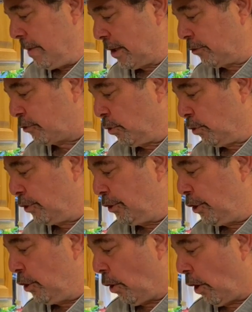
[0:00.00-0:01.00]
middle school
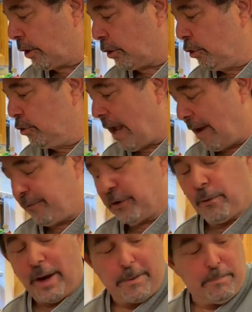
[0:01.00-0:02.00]
in New York, you
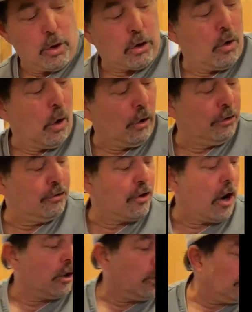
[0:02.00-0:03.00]
definitely read a book called The
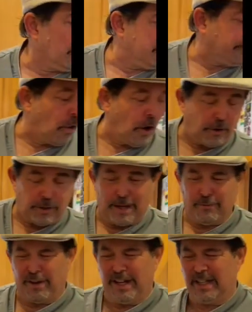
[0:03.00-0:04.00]
Jungle. In Florida,
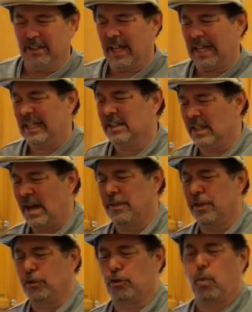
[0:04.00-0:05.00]
they read it in like
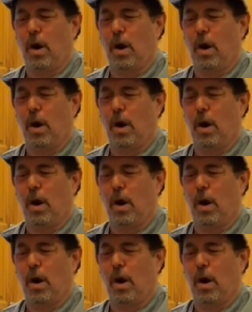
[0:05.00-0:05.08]
11th or